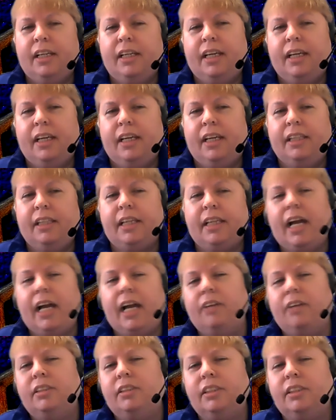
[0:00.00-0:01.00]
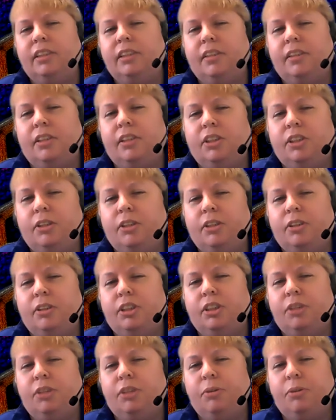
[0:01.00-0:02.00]
In the councils of the
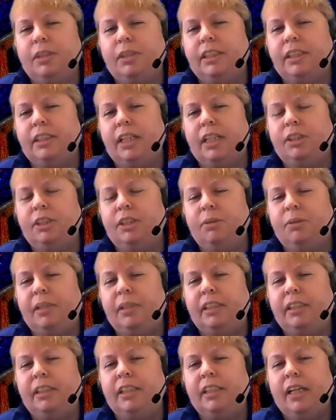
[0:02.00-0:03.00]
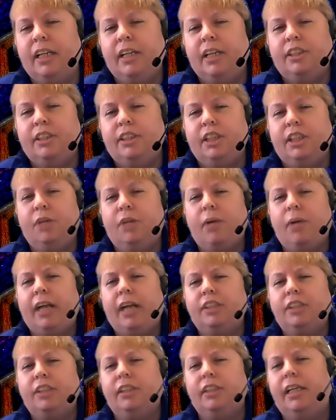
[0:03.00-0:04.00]
church through the centuries, she
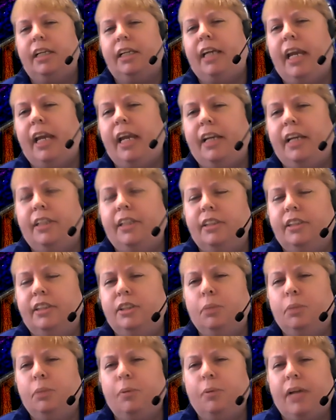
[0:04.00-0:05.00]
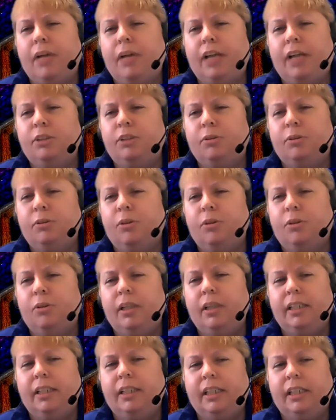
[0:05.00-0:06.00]
gradually gained in supernatural
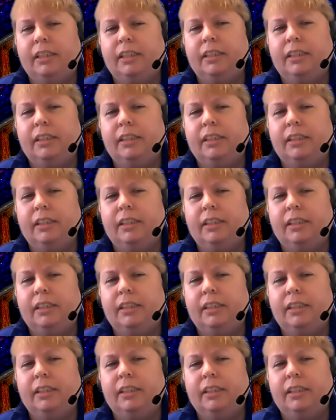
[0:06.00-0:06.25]
qualities.